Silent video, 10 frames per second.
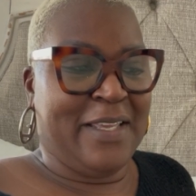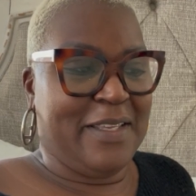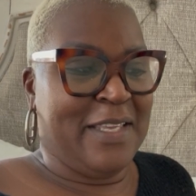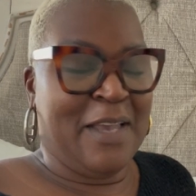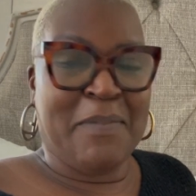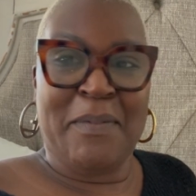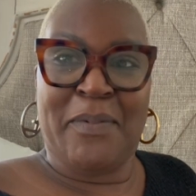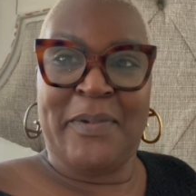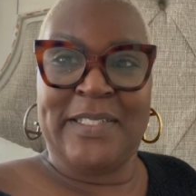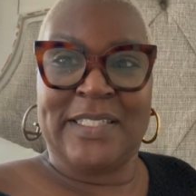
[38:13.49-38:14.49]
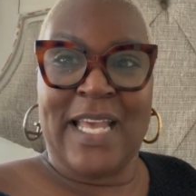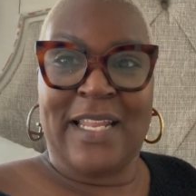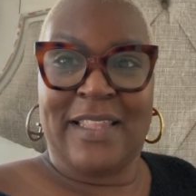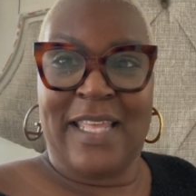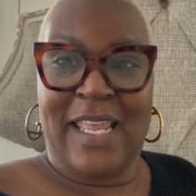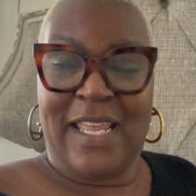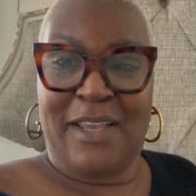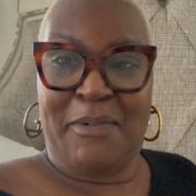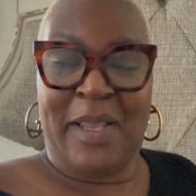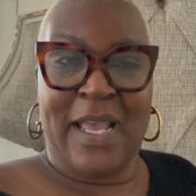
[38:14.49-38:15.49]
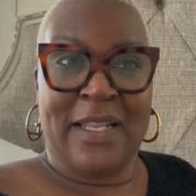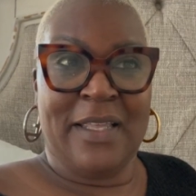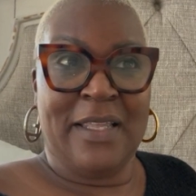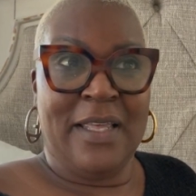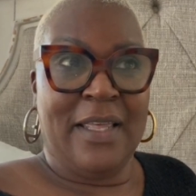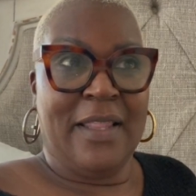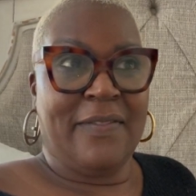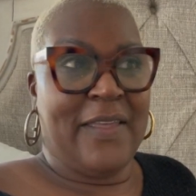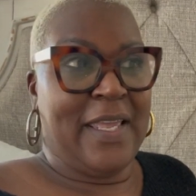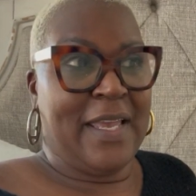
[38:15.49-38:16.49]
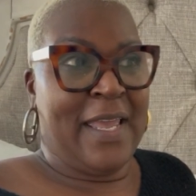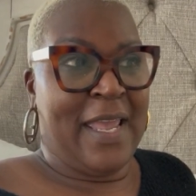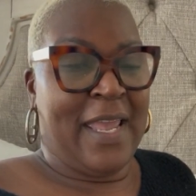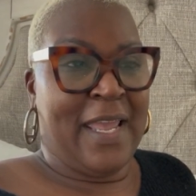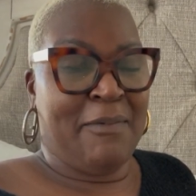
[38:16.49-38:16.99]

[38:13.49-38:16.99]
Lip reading: young people, we just gotta think. We gotta think ahead.